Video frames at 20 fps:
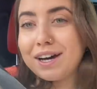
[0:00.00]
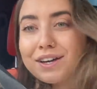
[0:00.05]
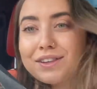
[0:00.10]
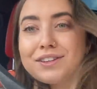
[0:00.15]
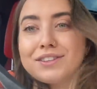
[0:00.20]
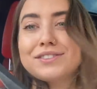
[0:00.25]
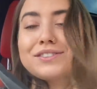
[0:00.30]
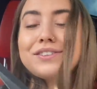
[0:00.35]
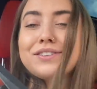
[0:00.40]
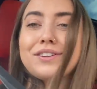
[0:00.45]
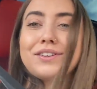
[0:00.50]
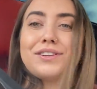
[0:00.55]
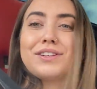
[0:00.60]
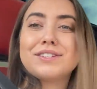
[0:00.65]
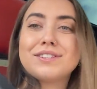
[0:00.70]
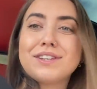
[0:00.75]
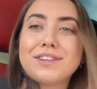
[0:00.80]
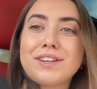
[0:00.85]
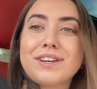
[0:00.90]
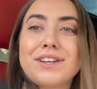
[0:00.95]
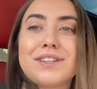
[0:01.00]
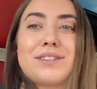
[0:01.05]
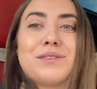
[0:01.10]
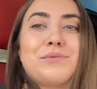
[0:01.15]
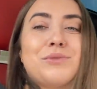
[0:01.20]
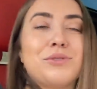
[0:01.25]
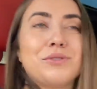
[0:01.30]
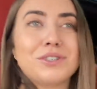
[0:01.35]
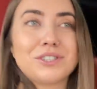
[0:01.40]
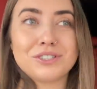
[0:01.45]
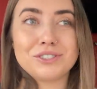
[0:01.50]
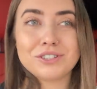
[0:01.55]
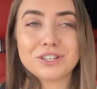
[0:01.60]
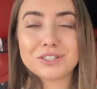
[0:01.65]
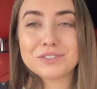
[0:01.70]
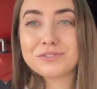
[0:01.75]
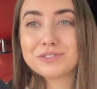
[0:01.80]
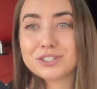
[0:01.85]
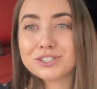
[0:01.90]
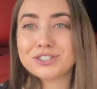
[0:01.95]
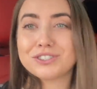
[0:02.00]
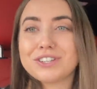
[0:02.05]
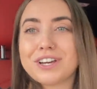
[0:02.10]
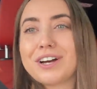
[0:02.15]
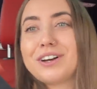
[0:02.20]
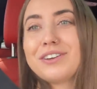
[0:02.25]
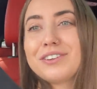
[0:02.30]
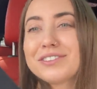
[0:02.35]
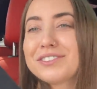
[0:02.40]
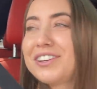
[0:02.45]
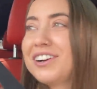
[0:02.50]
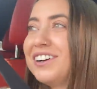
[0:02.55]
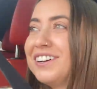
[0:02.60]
Add this to the list of things I'm doing just for Giselle.